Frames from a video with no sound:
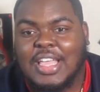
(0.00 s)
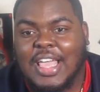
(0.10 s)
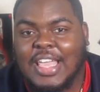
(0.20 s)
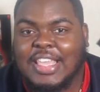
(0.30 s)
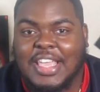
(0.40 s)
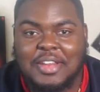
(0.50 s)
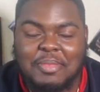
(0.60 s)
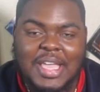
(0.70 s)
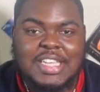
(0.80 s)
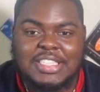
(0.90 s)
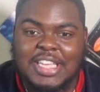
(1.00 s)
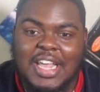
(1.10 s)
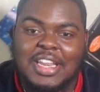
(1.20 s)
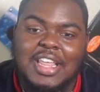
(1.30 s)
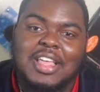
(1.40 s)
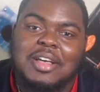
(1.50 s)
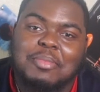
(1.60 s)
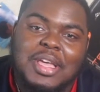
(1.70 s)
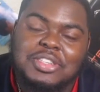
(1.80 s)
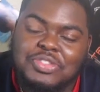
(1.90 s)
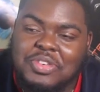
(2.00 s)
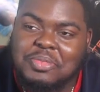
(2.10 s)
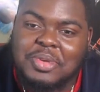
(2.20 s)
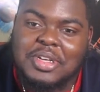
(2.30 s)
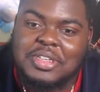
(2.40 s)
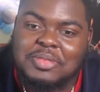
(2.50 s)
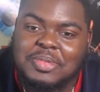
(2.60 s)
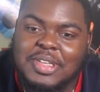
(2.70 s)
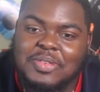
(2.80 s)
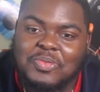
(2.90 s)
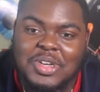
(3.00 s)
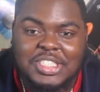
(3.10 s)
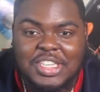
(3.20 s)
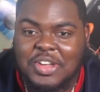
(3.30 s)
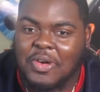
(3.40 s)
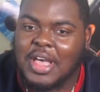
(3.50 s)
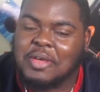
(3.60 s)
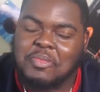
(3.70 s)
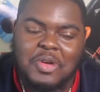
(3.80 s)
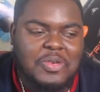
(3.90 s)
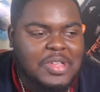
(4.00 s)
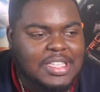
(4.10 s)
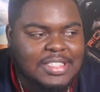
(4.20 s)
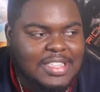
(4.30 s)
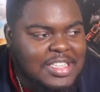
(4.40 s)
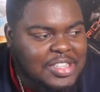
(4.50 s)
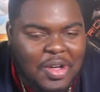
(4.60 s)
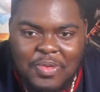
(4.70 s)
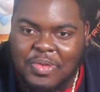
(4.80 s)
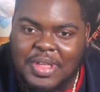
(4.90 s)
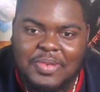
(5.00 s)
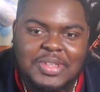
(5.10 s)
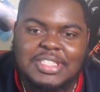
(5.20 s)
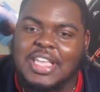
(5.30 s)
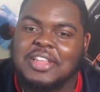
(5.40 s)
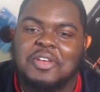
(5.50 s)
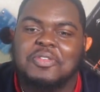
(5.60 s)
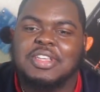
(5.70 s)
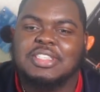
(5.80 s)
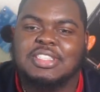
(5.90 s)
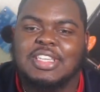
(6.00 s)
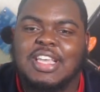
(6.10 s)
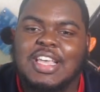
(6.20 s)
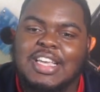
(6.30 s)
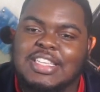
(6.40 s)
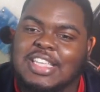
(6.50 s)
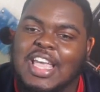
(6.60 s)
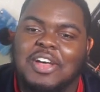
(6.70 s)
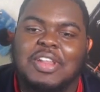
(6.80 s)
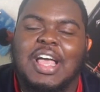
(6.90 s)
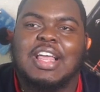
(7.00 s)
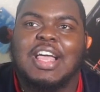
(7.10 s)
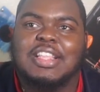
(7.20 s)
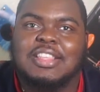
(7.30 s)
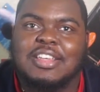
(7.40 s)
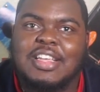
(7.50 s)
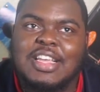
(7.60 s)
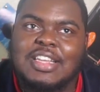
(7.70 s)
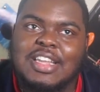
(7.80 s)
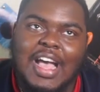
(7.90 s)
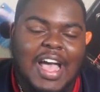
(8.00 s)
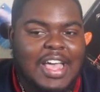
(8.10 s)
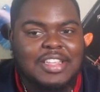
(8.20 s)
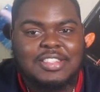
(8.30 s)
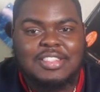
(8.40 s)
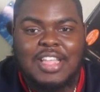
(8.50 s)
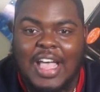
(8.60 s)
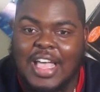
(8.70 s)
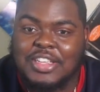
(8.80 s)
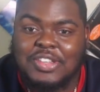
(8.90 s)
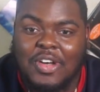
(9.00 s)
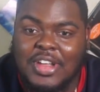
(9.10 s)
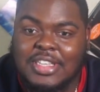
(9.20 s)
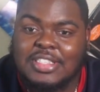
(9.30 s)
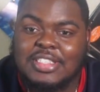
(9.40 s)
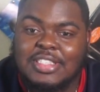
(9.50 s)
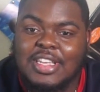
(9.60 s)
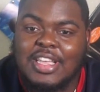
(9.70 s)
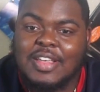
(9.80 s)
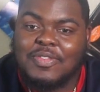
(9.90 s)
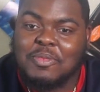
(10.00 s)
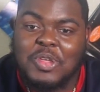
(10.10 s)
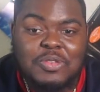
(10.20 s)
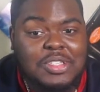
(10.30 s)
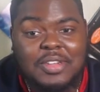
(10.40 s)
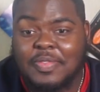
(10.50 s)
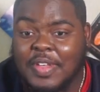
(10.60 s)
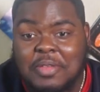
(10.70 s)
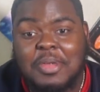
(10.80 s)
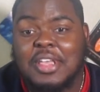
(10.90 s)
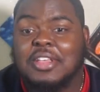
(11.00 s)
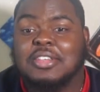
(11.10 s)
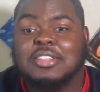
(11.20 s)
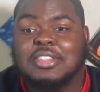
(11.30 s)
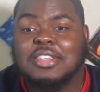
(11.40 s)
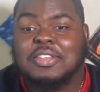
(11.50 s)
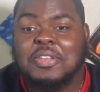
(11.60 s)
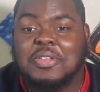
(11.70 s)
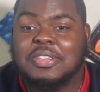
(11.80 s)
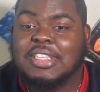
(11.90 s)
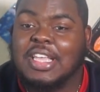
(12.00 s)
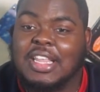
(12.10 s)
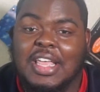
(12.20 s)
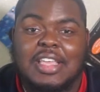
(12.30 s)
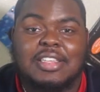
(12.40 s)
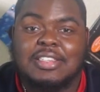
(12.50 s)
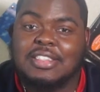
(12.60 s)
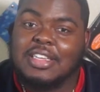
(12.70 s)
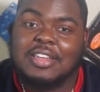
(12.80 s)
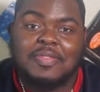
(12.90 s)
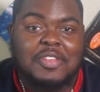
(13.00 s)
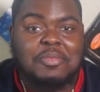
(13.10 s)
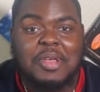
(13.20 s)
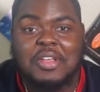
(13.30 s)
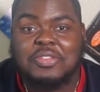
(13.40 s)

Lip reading: And Canada, man, she got a mainstream buzz, but once she go out, bro, it's over with. We taking over that shit. Cause I ain't gonna lie, like the hottest artists from Houston, the females. You know what I'm saying? Like shit, the females.